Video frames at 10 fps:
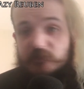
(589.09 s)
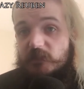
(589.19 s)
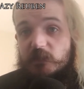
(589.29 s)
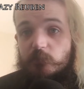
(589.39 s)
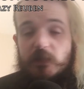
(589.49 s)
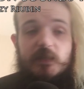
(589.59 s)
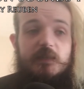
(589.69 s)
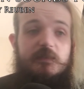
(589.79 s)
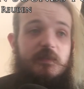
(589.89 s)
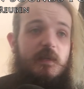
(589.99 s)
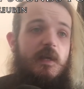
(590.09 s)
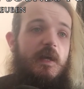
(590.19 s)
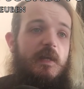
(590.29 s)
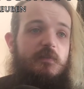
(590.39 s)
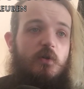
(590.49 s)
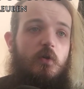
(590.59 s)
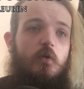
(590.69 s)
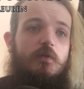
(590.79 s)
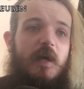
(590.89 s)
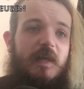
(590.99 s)
it is what it is. It's
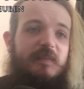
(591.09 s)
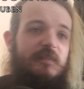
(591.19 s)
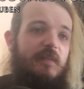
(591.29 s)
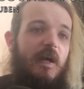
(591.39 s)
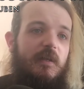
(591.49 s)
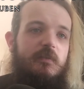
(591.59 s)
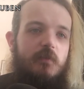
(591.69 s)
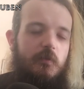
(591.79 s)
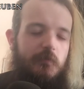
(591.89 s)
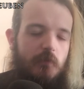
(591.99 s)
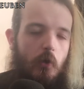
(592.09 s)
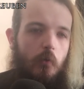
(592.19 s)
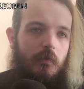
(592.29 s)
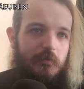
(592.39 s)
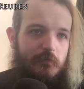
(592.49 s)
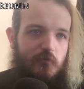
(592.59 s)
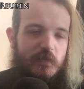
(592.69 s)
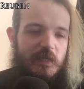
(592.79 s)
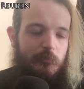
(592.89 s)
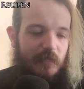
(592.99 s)
called A Silent Soul
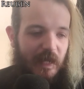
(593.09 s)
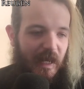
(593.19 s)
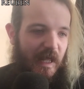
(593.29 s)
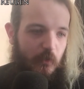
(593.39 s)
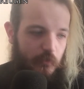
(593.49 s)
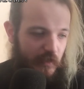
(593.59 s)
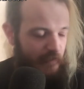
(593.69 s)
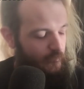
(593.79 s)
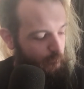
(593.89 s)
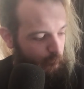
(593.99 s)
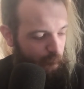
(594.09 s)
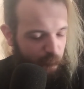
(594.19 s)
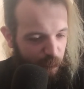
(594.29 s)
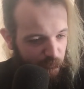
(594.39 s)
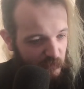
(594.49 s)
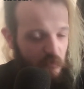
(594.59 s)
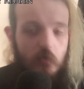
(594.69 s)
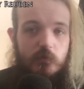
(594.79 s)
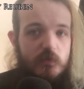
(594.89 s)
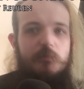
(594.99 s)
Screams Loud.
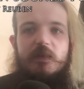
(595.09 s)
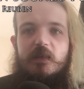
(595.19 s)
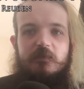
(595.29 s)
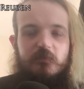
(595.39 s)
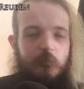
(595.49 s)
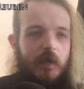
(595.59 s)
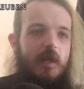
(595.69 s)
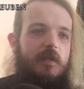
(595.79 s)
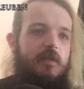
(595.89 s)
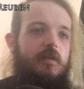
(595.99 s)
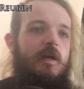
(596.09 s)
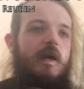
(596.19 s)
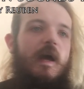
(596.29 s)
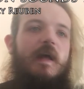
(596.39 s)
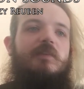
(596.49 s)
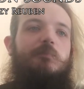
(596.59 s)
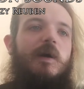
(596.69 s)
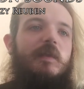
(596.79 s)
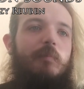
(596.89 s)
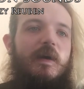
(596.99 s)
So too many S's for my liking. And it's
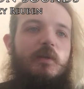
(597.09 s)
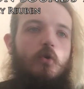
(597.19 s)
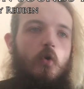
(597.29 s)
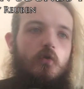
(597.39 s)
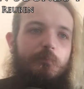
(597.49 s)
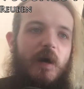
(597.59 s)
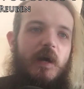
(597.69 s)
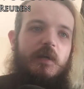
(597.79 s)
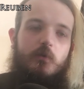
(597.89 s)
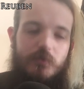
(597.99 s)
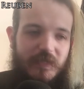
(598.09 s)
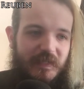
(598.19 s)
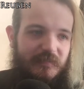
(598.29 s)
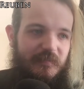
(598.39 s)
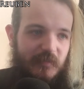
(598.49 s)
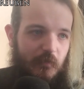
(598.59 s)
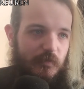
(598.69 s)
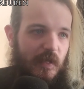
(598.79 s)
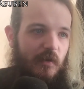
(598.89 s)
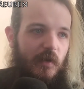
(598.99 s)
by a band called Pyogenesis. It's
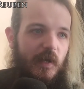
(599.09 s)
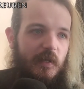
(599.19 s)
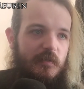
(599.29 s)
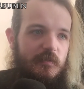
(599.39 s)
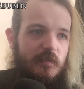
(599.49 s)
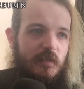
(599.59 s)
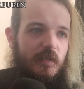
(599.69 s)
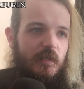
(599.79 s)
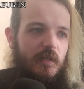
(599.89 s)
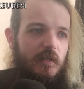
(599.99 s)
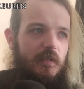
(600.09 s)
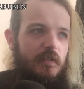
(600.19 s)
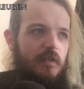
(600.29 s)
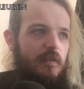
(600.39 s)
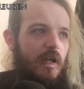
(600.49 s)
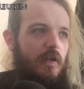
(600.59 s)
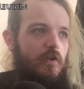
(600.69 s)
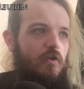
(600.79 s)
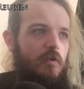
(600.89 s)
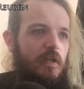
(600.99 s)
out now, and yeah,
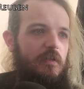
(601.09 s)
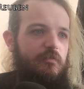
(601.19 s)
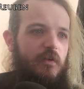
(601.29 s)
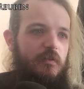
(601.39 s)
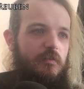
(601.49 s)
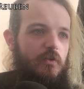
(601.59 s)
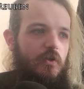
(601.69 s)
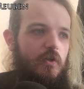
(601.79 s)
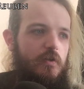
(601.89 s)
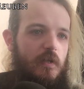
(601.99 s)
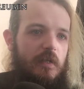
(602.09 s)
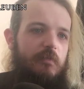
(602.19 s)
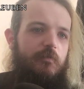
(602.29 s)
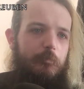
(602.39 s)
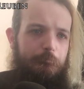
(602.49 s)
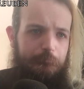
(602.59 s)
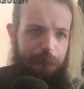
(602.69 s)
good clean fun. Good clean fun.